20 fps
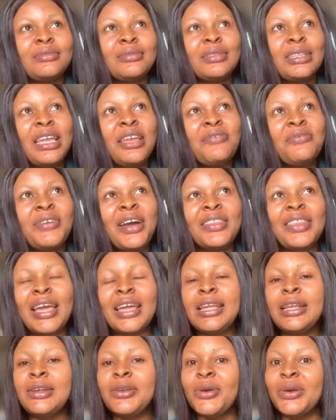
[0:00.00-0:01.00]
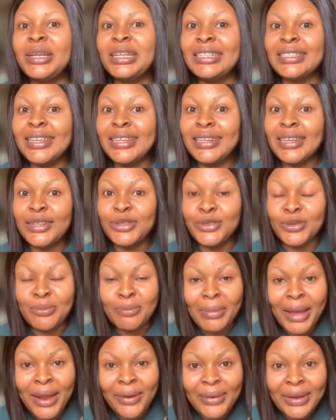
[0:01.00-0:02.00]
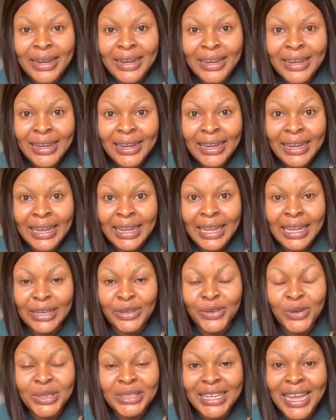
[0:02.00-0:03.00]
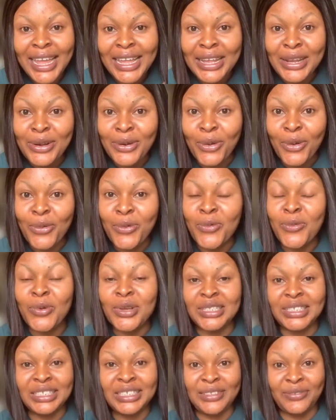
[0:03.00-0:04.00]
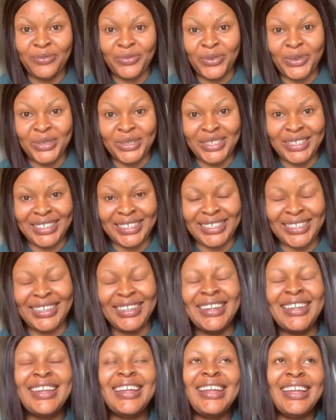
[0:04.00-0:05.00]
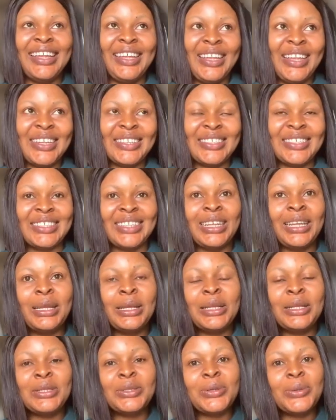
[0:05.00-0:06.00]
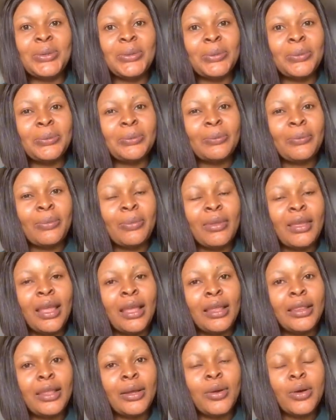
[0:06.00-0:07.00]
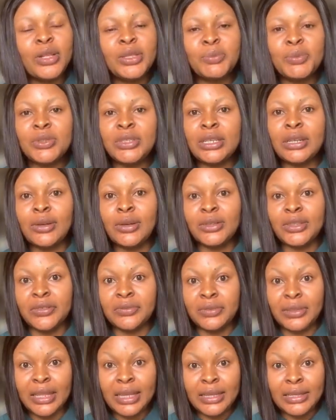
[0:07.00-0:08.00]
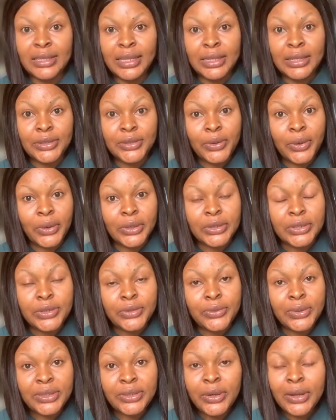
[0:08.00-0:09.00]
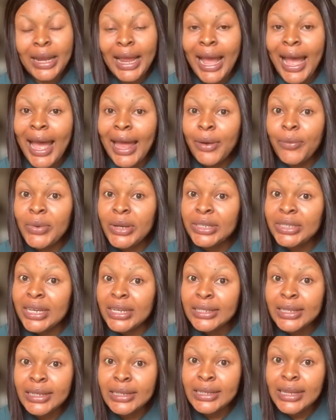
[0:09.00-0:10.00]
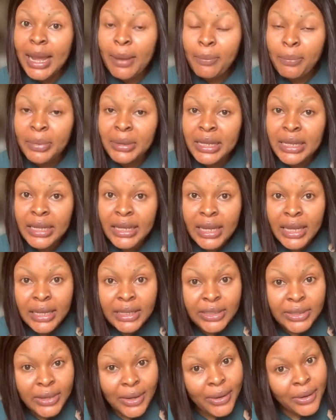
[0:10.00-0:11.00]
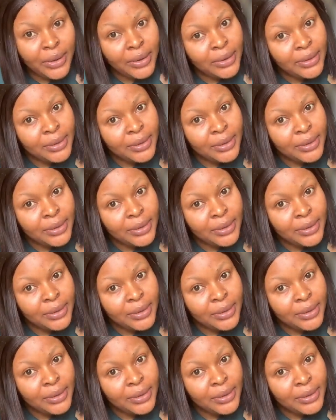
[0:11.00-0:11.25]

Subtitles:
a father-in-law intended to marry a daughter-in-law who was divorced. Yes. So, the court put a lot of things into consideration and rejected the application